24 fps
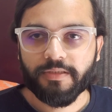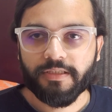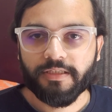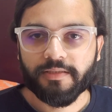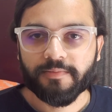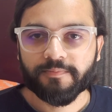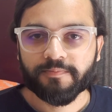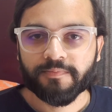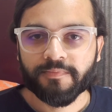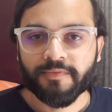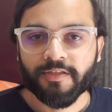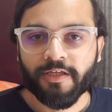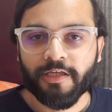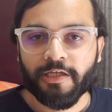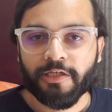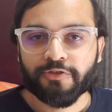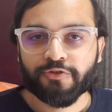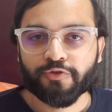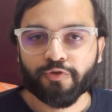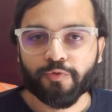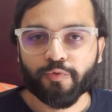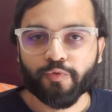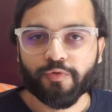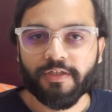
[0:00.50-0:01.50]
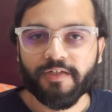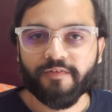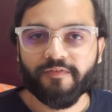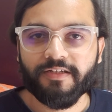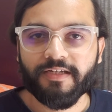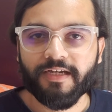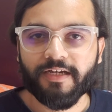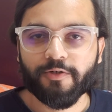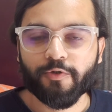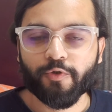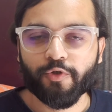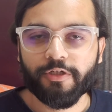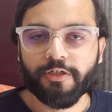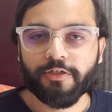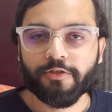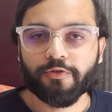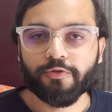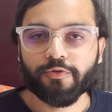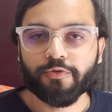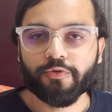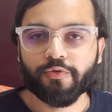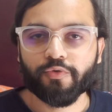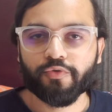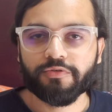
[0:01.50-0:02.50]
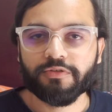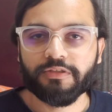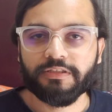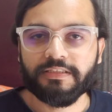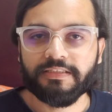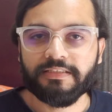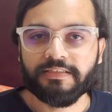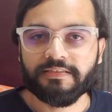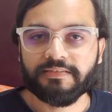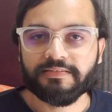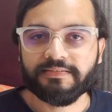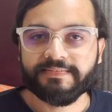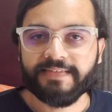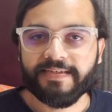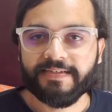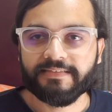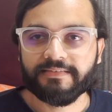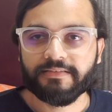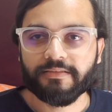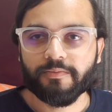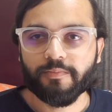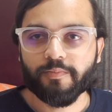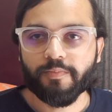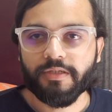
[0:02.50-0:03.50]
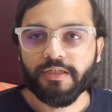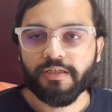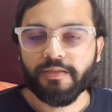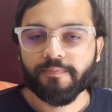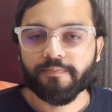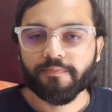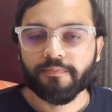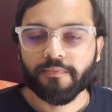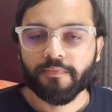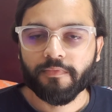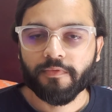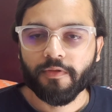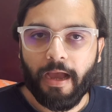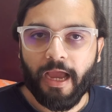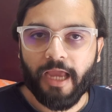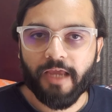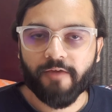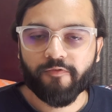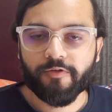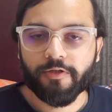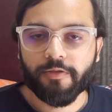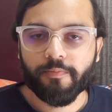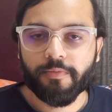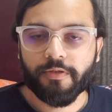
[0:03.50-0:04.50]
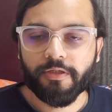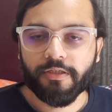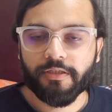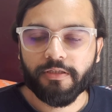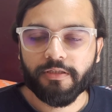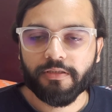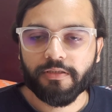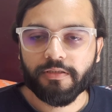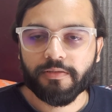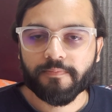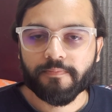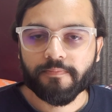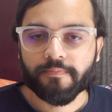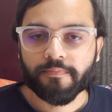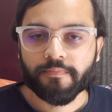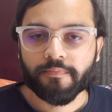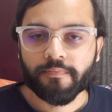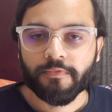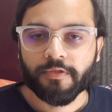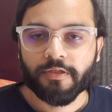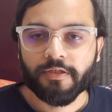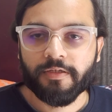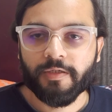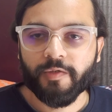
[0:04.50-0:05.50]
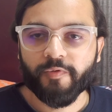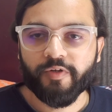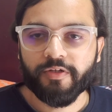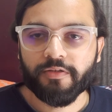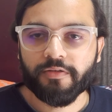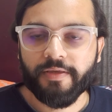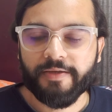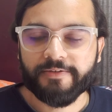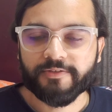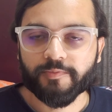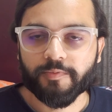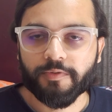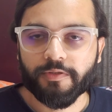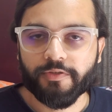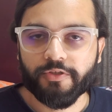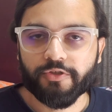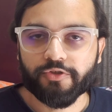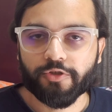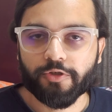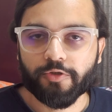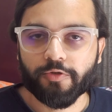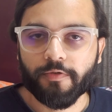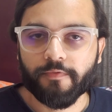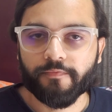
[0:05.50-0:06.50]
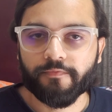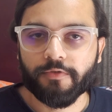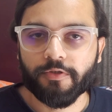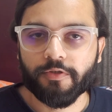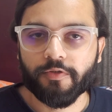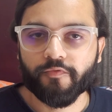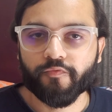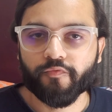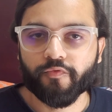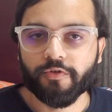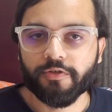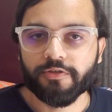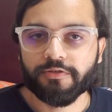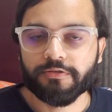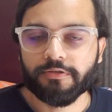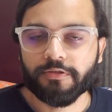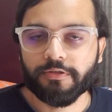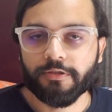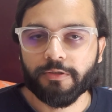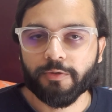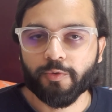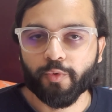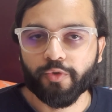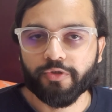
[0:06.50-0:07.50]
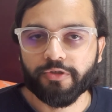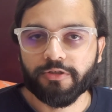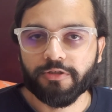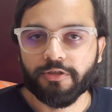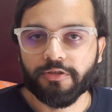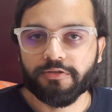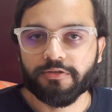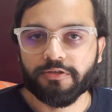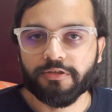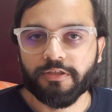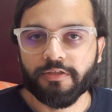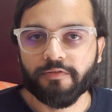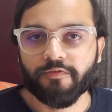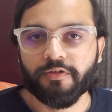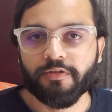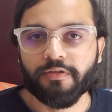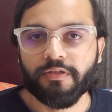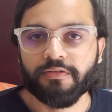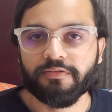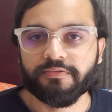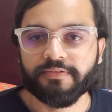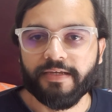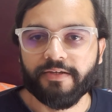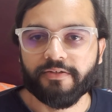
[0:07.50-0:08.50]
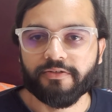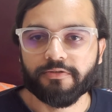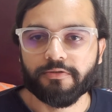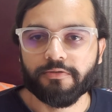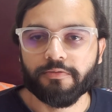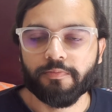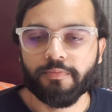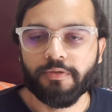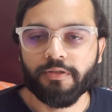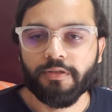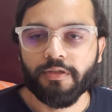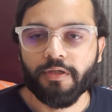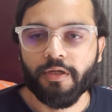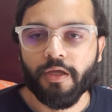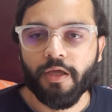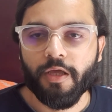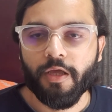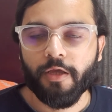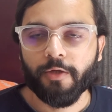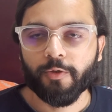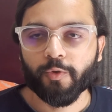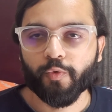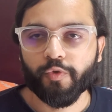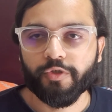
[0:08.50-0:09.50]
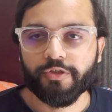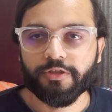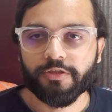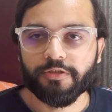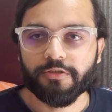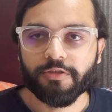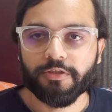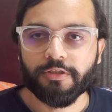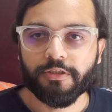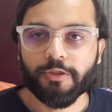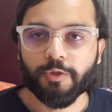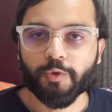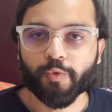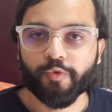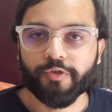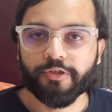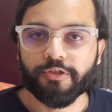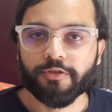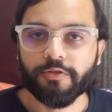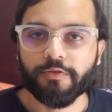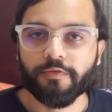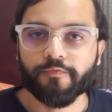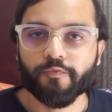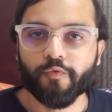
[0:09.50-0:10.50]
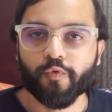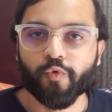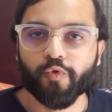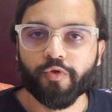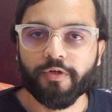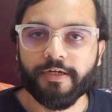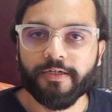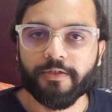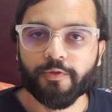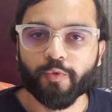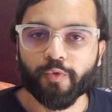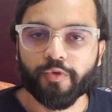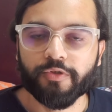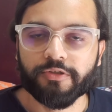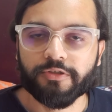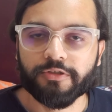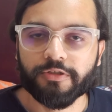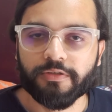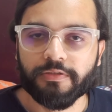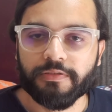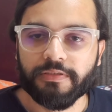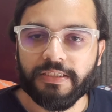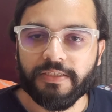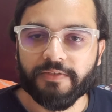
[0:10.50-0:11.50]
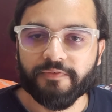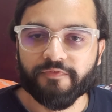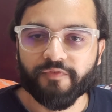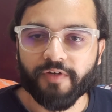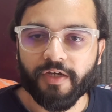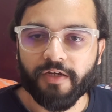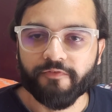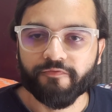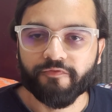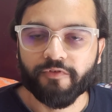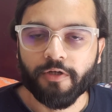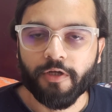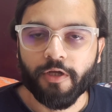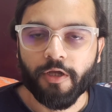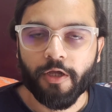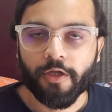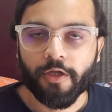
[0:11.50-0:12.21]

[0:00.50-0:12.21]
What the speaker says: B. So today we are going to see section B. I will be giving the explanation of the first three questions given in section B. Question 3, question 4 and question 5.